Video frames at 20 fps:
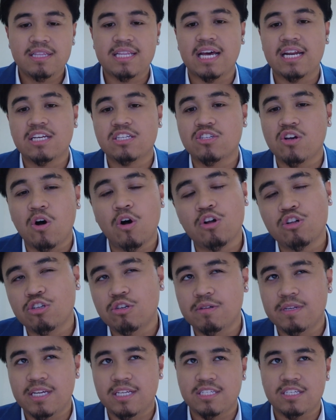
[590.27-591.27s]
That is all
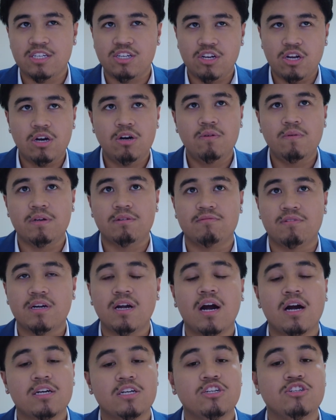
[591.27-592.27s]
you need to know in
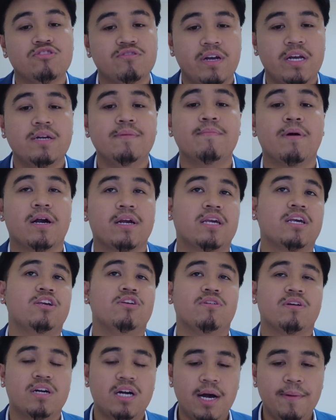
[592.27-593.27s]
regard to trademarking
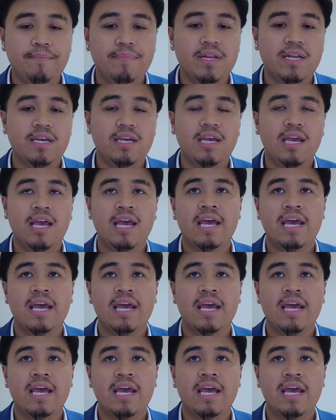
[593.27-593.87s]
your company.